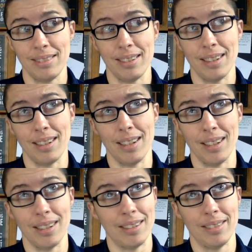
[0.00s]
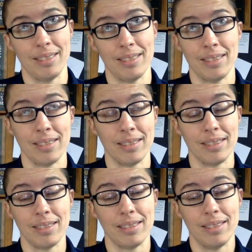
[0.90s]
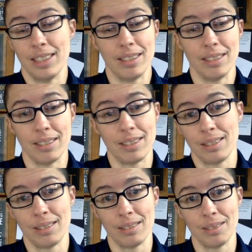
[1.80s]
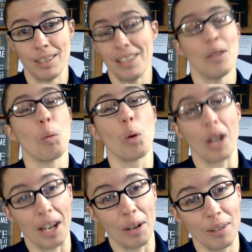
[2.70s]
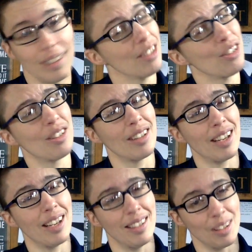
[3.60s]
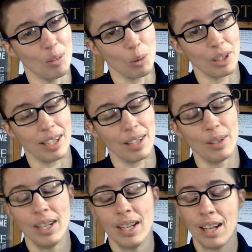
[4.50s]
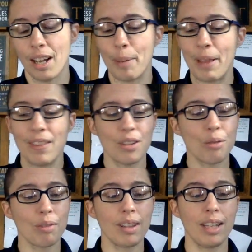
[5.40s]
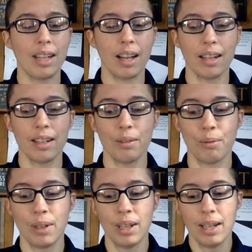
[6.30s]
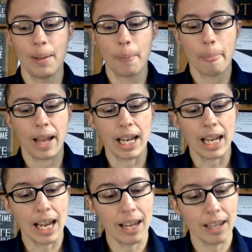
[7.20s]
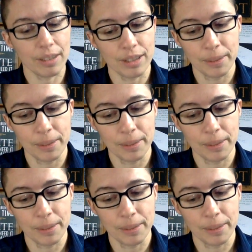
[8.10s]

uh, didn't. It didn't work out. Let's just say it didn't work out. And this really kind of I can't